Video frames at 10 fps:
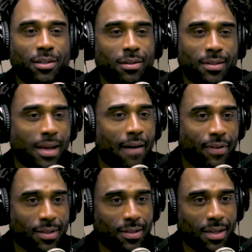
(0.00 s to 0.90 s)
Because
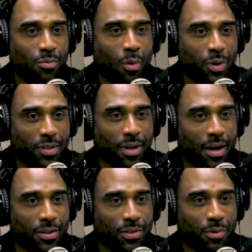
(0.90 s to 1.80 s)
obviously what we saw on
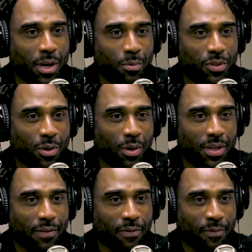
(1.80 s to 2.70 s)
the screen was totally
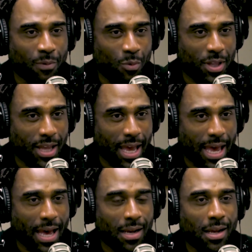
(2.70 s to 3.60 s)
different from what they
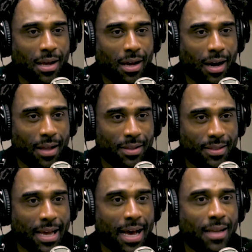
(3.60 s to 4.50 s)
had on the
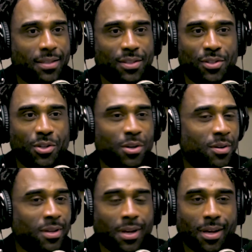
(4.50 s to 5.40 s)
sides. Because you're
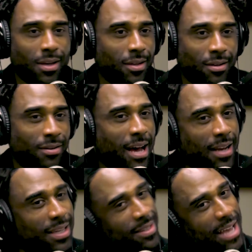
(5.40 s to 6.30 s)

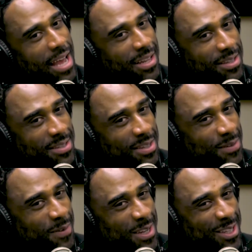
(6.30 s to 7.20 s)
not exactly 6
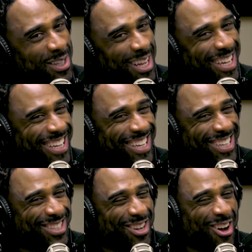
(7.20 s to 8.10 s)
feet
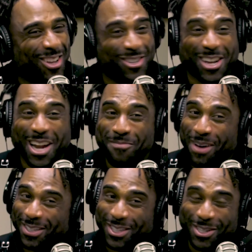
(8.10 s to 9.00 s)
tall. No. You're not a
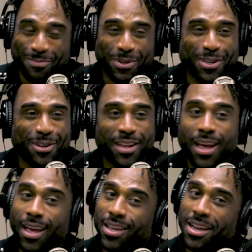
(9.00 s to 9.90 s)
muscular build.
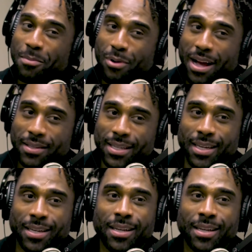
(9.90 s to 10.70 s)
You're not brown skinned.